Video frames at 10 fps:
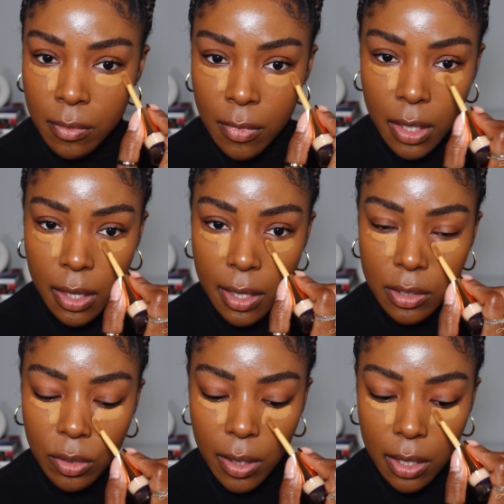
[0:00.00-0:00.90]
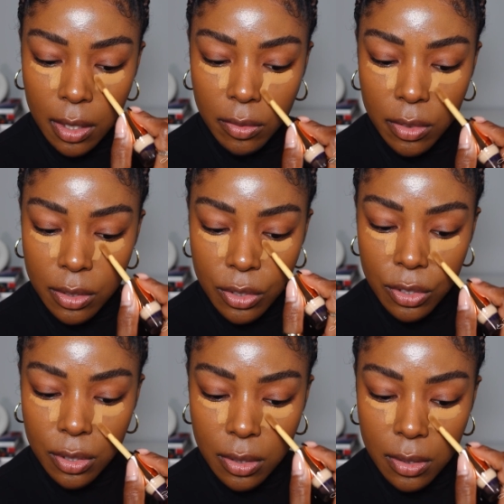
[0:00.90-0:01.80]
It has great
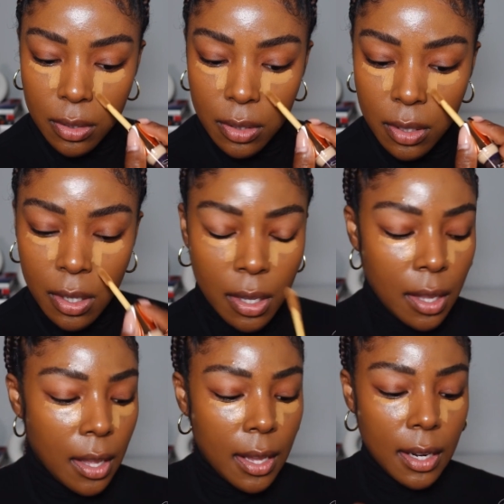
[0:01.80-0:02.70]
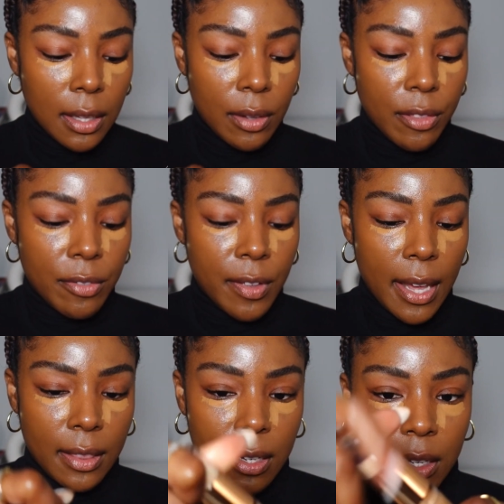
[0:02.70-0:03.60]
coverage. And I love the
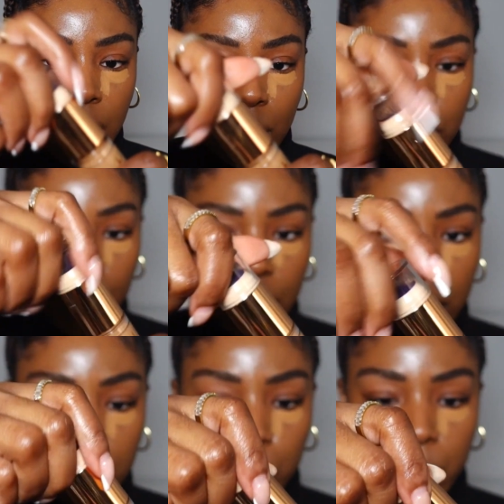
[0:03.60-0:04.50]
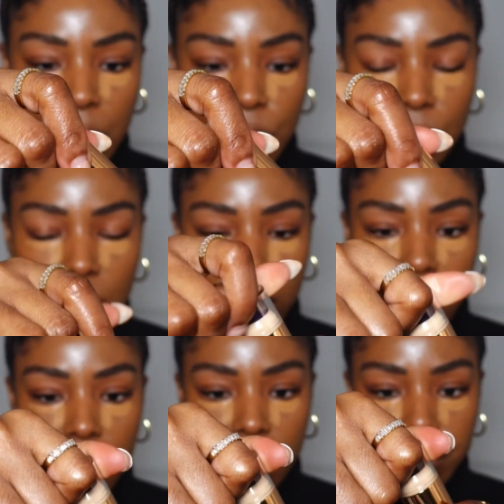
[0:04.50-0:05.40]
fact that it comes with a little brush on the
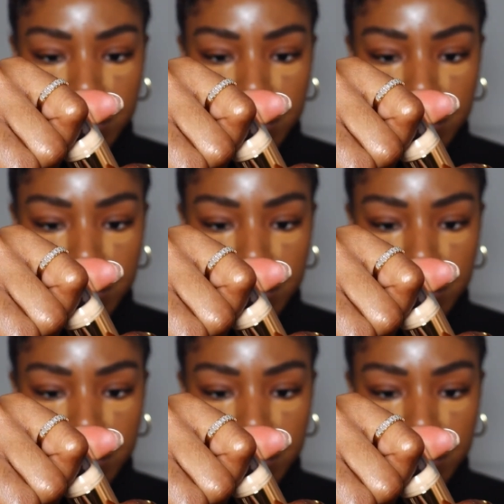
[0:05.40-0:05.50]
end